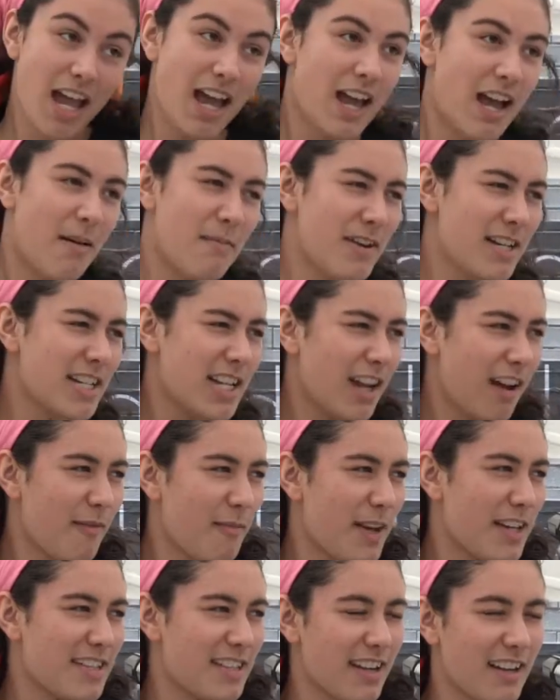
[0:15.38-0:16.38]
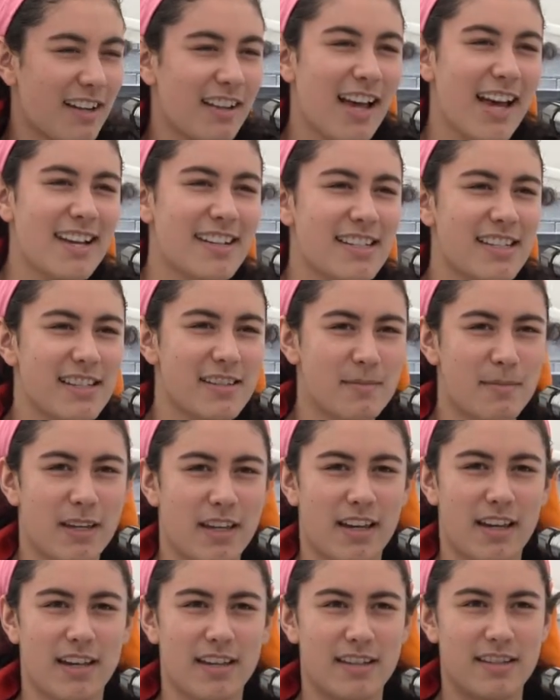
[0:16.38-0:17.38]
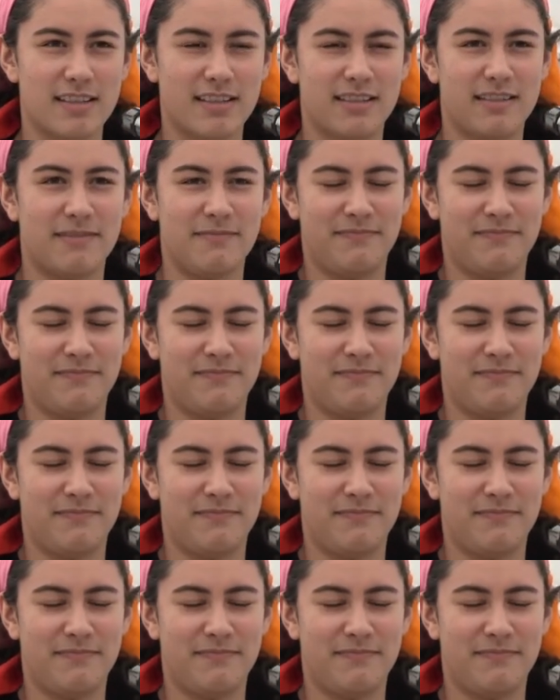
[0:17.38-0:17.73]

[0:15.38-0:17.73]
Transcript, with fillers: I'm going to take off my sunglasses because